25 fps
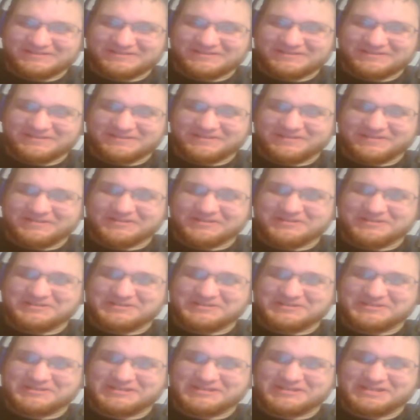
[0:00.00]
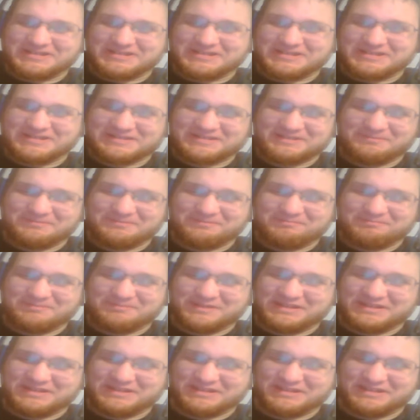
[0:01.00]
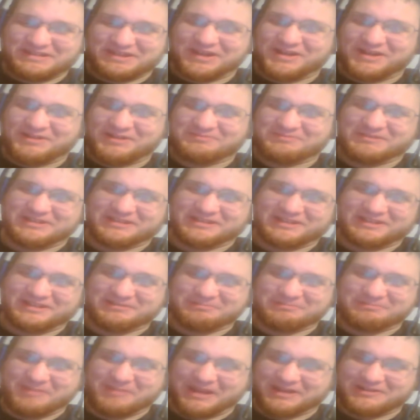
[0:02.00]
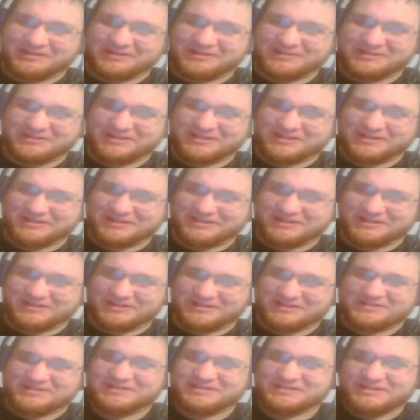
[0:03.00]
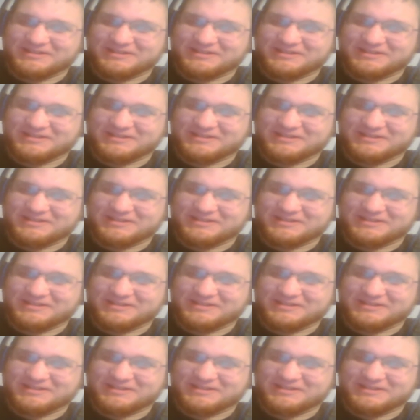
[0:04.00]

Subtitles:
a good cheesy B comedy parody on